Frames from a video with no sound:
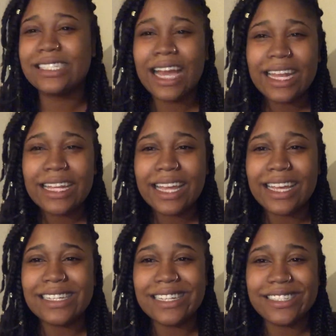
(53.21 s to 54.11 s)
Kind of like
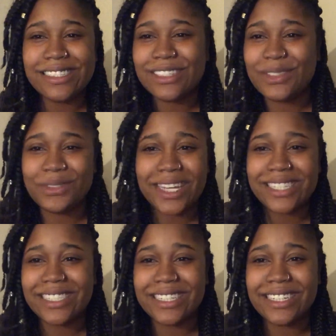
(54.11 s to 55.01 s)
a touchy
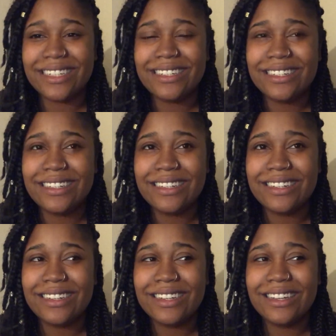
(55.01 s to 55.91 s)
situation
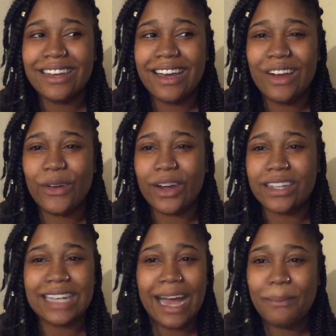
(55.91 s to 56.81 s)
or a
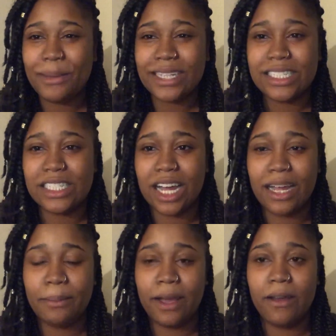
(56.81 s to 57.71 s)
topic to
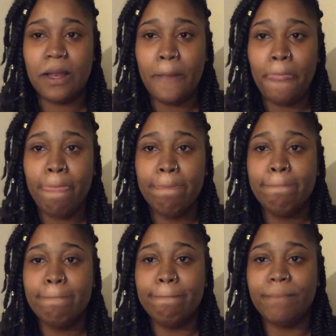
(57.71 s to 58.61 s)
talk about,
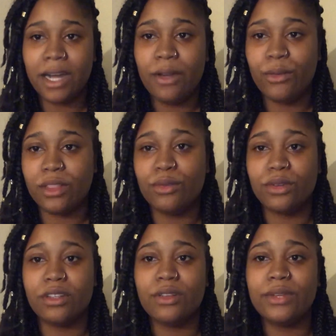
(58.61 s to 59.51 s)
but with the
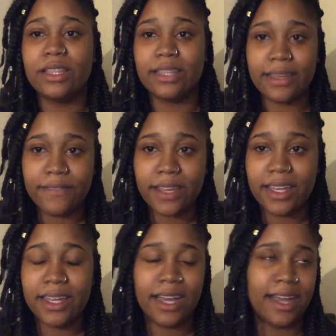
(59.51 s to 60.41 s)
world that we live
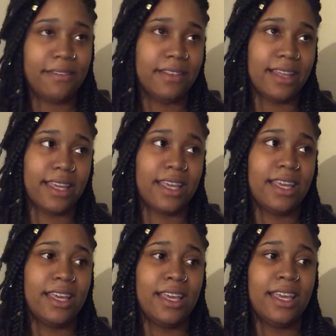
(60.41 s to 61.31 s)
in, I feel like
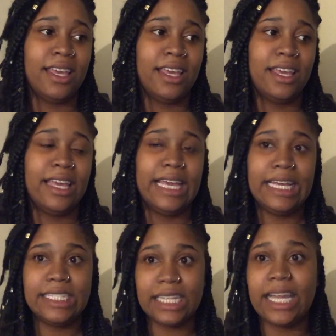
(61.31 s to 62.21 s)

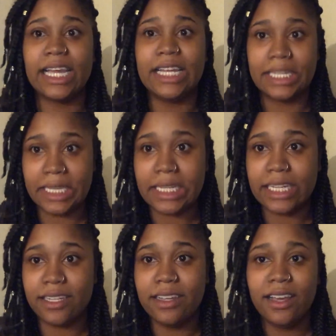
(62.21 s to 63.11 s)
it's like
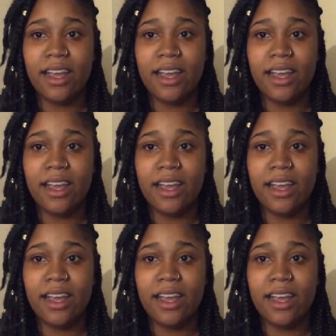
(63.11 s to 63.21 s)
needed.